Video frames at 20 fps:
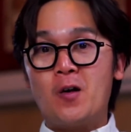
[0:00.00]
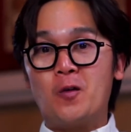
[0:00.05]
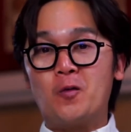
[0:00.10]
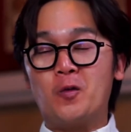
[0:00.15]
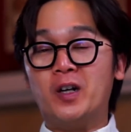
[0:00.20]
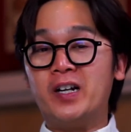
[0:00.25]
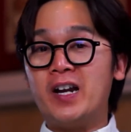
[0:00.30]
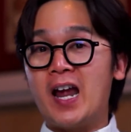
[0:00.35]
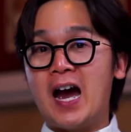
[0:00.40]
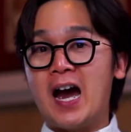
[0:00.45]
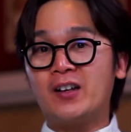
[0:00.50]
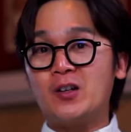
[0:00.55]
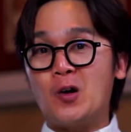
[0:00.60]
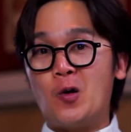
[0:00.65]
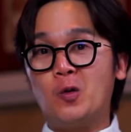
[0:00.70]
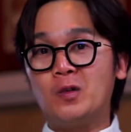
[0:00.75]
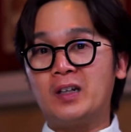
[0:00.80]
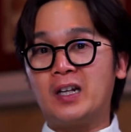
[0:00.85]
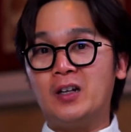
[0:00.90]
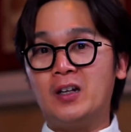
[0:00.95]
we're not
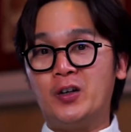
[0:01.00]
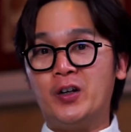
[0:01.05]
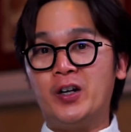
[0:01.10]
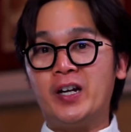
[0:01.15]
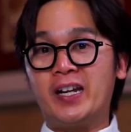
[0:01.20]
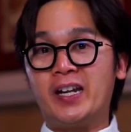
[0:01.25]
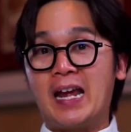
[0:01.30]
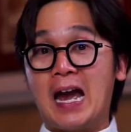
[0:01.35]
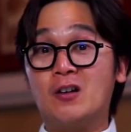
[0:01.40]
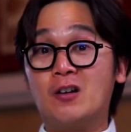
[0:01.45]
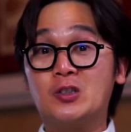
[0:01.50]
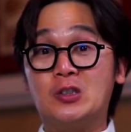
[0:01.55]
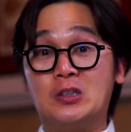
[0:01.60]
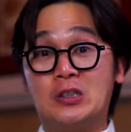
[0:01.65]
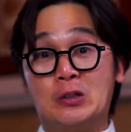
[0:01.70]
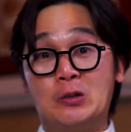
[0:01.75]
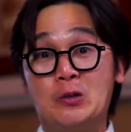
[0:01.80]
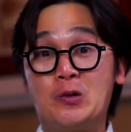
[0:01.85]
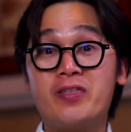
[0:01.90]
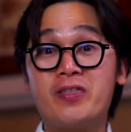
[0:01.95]
only learning how to
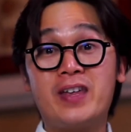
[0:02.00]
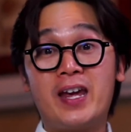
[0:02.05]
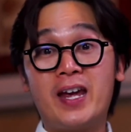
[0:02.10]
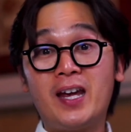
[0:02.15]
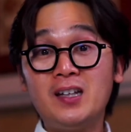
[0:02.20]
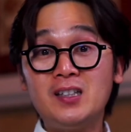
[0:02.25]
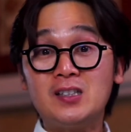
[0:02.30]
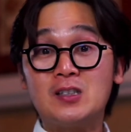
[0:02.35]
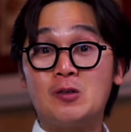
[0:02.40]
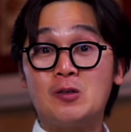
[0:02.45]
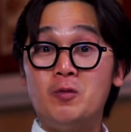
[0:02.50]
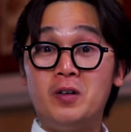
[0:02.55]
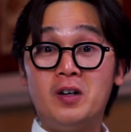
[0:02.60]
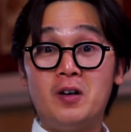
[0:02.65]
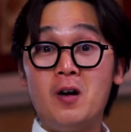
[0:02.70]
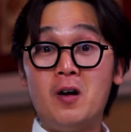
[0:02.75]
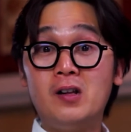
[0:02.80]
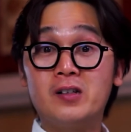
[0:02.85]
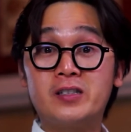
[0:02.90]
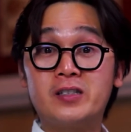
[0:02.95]
do things, we're
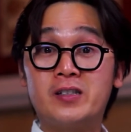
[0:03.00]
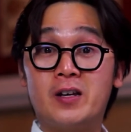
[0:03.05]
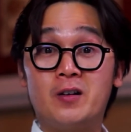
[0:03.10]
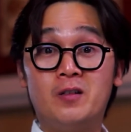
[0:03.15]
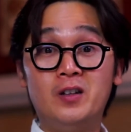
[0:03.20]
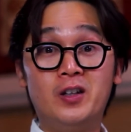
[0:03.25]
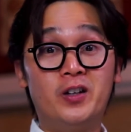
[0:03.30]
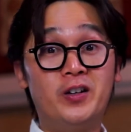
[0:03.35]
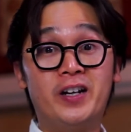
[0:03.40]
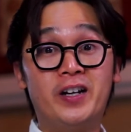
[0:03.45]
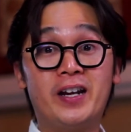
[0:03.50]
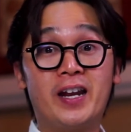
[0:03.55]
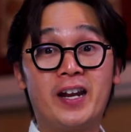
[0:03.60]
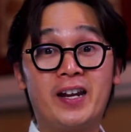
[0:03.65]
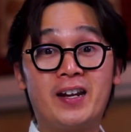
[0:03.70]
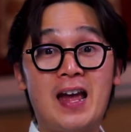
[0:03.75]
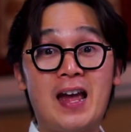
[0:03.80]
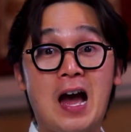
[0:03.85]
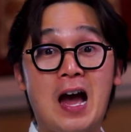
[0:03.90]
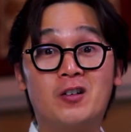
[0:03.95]
also
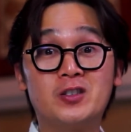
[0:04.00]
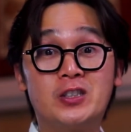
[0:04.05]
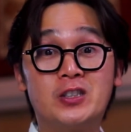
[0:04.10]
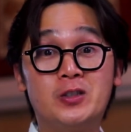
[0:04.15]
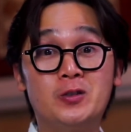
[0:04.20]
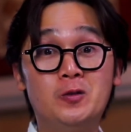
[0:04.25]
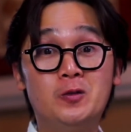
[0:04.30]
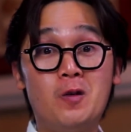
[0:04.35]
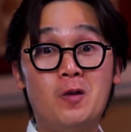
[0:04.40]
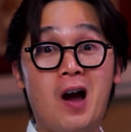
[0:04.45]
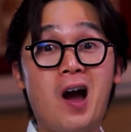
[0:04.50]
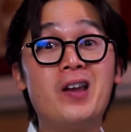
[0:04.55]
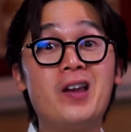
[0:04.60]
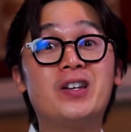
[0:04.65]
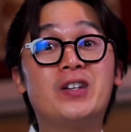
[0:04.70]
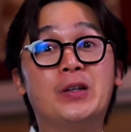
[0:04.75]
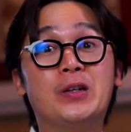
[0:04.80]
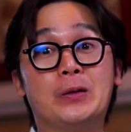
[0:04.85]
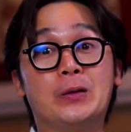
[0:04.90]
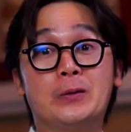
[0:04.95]
learning how to
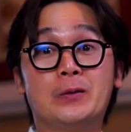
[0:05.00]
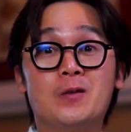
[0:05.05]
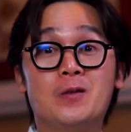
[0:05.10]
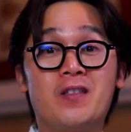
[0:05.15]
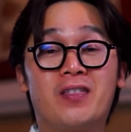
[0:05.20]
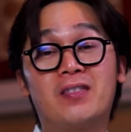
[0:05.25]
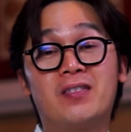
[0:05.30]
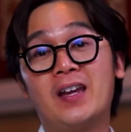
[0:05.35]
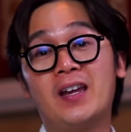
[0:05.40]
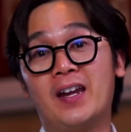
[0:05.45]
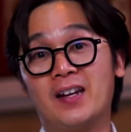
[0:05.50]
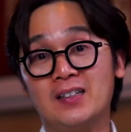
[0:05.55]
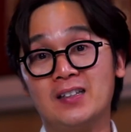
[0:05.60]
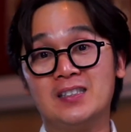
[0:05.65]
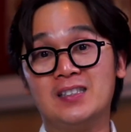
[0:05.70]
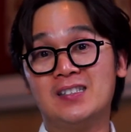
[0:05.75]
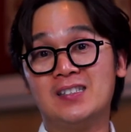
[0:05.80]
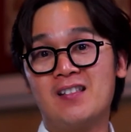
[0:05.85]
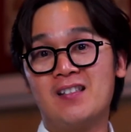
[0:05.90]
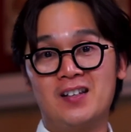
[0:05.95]
undo things.
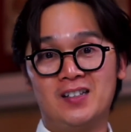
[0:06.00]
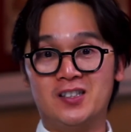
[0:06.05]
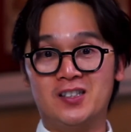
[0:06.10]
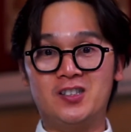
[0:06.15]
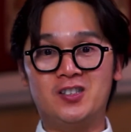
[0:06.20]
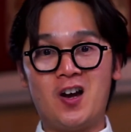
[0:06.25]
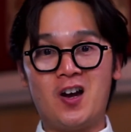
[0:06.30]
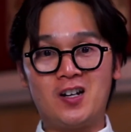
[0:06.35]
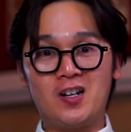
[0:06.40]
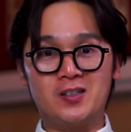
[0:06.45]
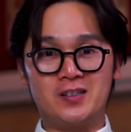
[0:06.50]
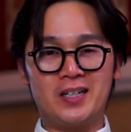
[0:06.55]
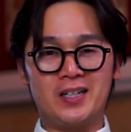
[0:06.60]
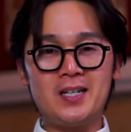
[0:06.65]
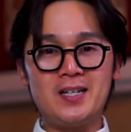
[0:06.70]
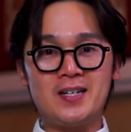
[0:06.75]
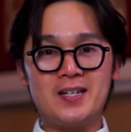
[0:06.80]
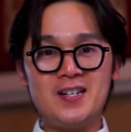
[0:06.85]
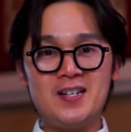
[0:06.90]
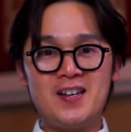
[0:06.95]
This is Doctor
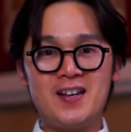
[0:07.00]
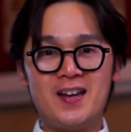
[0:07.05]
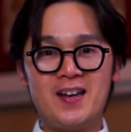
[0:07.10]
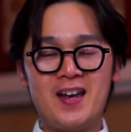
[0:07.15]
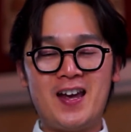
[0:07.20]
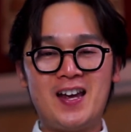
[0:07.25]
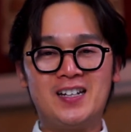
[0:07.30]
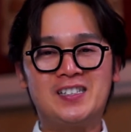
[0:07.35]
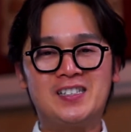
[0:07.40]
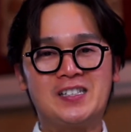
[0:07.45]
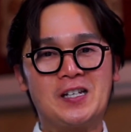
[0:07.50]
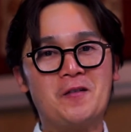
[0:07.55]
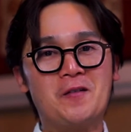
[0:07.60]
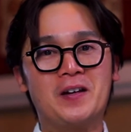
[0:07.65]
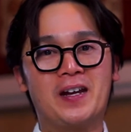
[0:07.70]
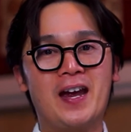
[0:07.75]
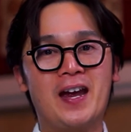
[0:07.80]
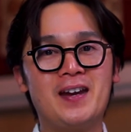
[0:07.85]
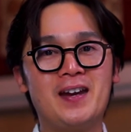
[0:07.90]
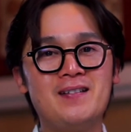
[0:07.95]
E, and see you
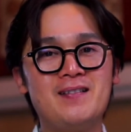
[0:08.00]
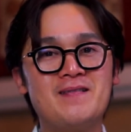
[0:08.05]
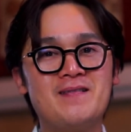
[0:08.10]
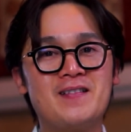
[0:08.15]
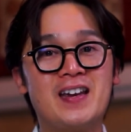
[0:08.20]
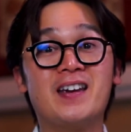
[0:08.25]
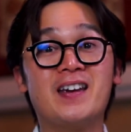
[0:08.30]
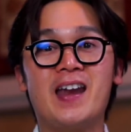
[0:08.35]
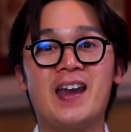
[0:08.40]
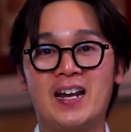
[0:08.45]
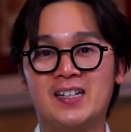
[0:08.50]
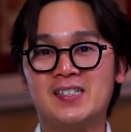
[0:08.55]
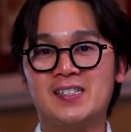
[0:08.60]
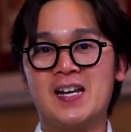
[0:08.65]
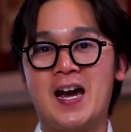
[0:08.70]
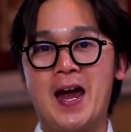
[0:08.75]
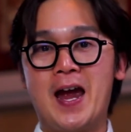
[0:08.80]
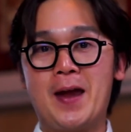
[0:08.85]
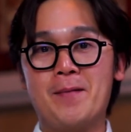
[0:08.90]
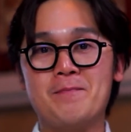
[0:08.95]
again next
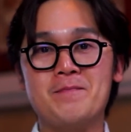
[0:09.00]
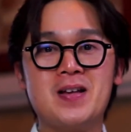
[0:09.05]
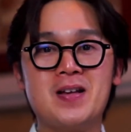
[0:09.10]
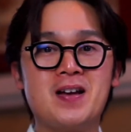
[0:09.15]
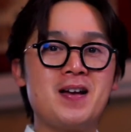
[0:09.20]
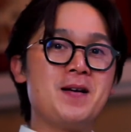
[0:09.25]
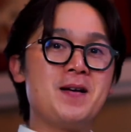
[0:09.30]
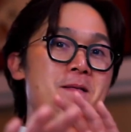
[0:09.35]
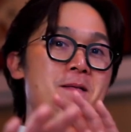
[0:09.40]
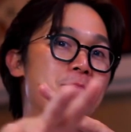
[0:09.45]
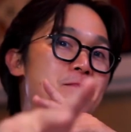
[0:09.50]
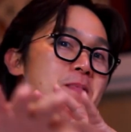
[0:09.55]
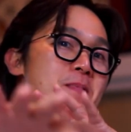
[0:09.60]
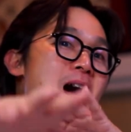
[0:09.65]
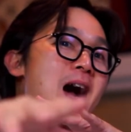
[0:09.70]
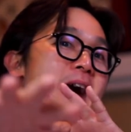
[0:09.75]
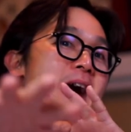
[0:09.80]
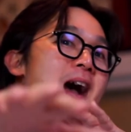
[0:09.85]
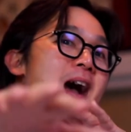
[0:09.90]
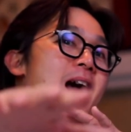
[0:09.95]
time.
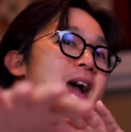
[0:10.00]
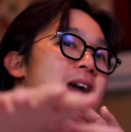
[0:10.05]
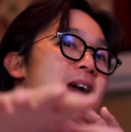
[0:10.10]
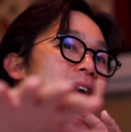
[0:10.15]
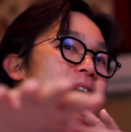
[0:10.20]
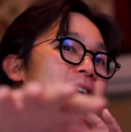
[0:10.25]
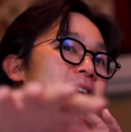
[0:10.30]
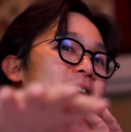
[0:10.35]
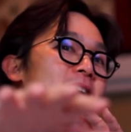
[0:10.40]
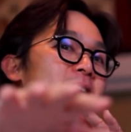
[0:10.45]
Bye!